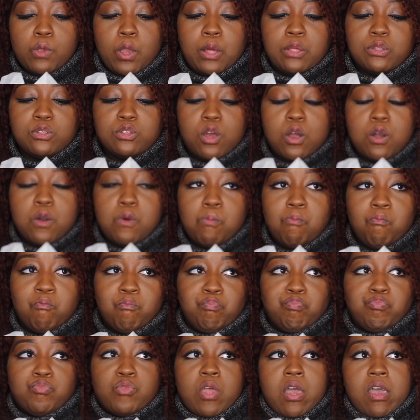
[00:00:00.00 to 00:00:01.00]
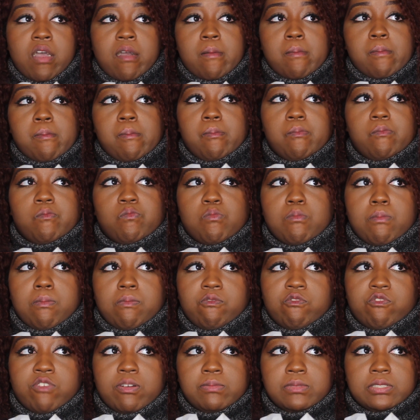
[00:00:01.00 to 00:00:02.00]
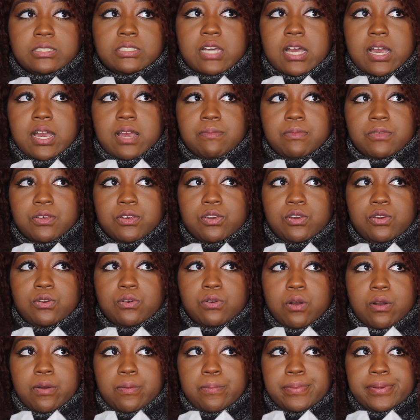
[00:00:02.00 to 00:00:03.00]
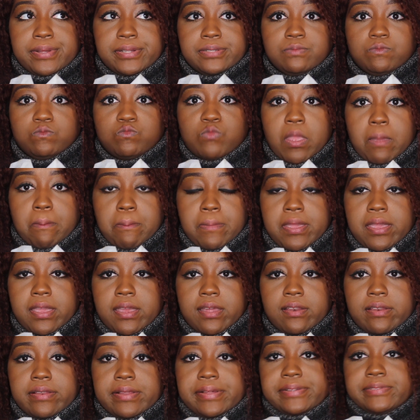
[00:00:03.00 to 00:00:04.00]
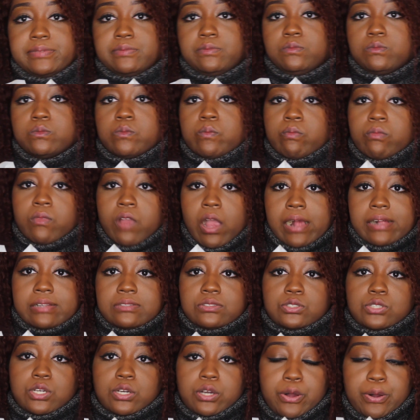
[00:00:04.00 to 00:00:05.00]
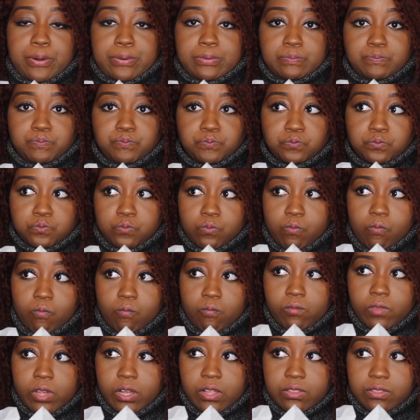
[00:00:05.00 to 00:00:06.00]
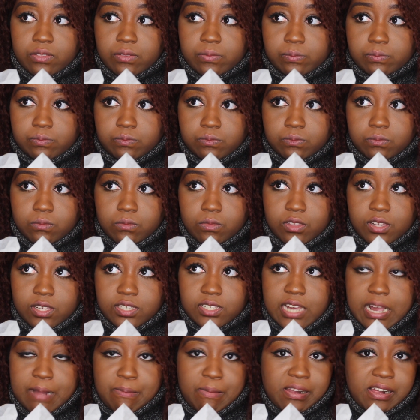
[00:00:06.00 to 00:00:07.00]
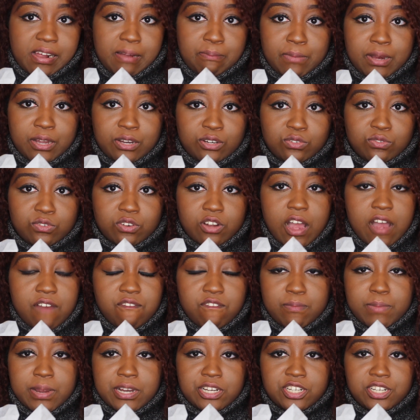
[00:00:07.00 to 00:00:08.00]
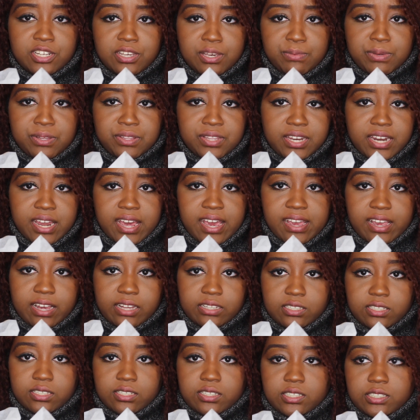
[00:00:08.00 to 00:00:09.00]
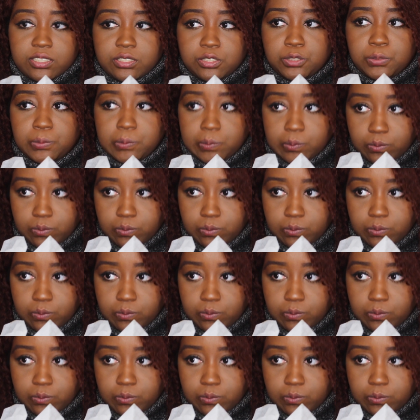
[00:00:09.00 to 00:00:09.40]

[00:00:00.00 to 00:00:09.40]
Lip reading: So from the time the queue opened and me getting in till the time I got my confirmation email that I had got tickets.